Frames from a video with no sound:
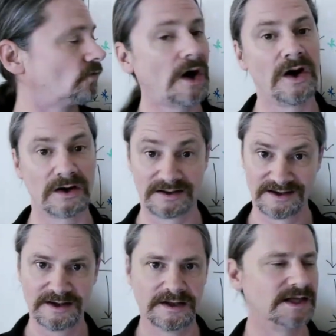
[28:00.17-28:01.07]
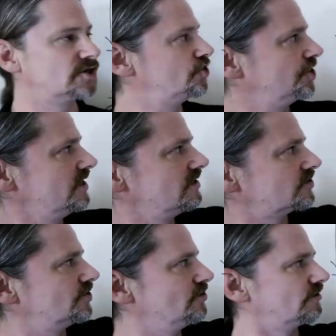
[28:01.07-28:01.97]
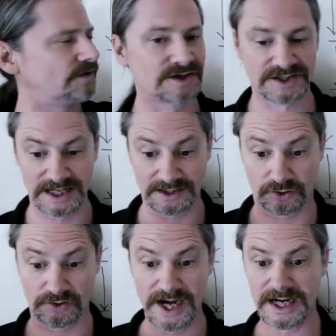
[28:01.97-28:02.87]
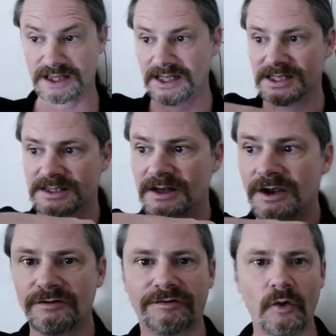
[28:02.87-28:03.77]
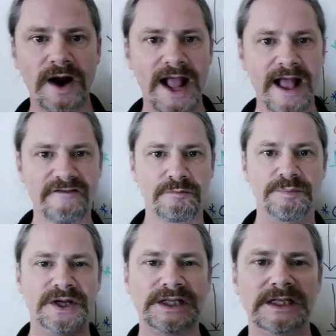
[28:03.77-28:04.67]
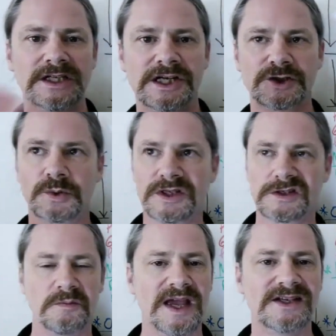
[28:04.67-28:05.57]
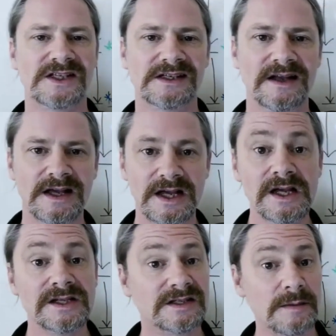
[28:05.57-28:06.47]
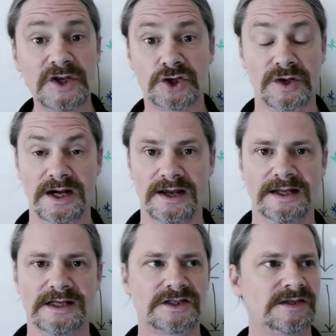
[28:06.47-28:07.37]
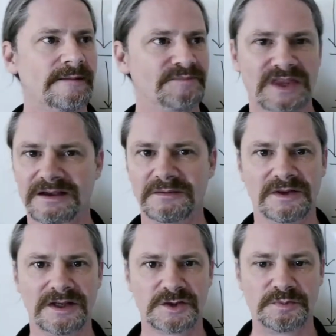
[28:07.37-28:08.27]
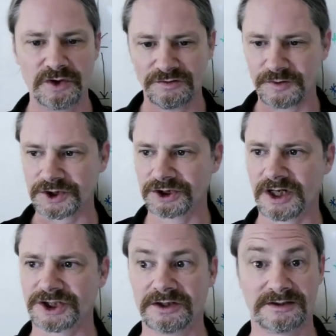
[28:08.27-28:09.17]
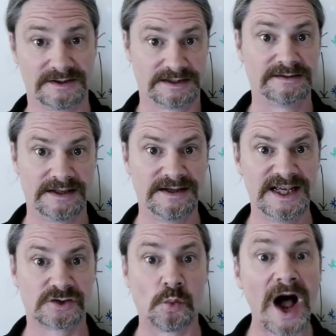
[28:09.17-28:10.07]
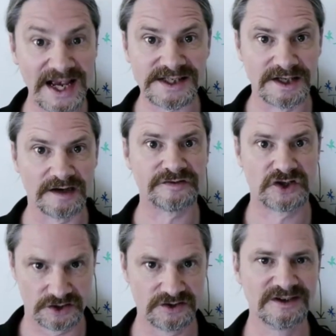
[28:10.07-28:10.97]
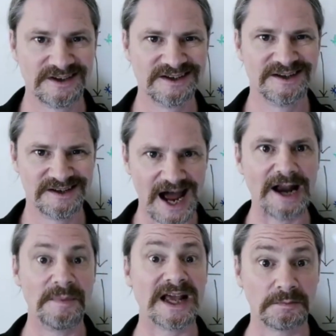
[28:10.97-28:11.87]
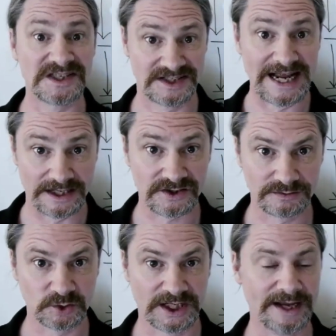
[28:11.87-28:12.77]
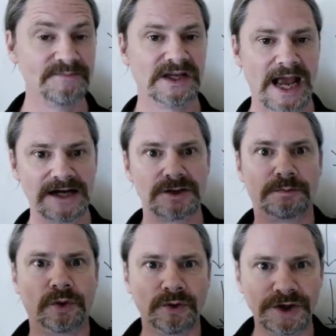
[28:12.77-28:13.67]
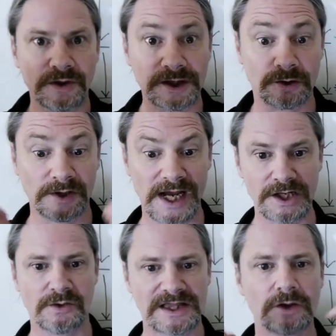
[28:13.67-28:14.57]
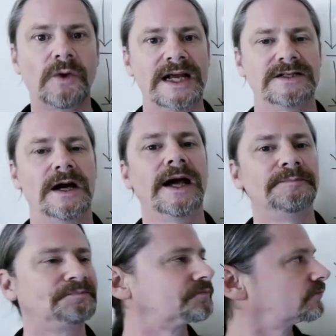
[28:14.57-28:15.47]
wrong. This genius universe that created things four and a half billion years with this amazing symmetry and this, this beautiful structure is wise enough to not make mistakes, okay? And to pull you and create you at the right time.